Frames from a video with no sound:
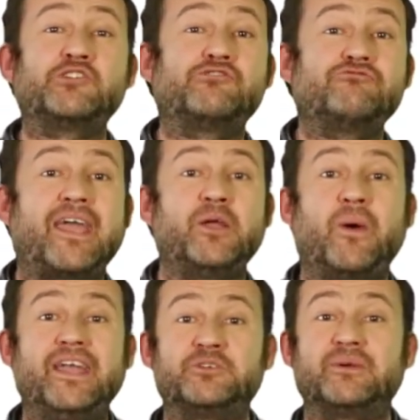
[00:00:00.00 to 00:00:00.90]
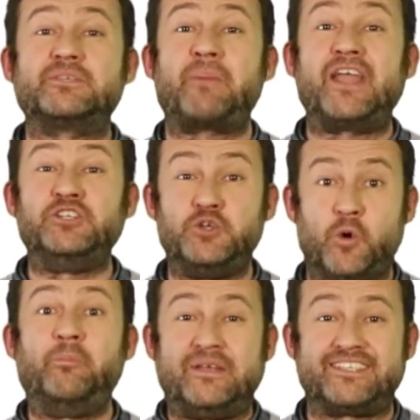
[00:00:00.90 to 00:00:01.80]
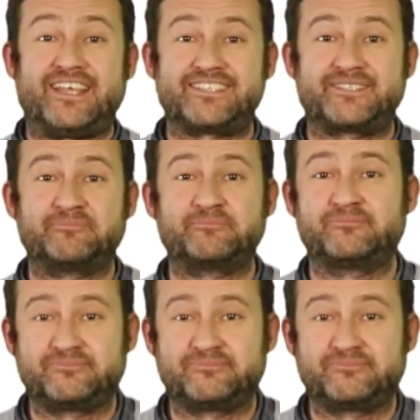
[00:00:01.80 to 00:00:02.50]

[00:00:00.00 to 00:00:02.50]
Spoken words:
great way to expand your business.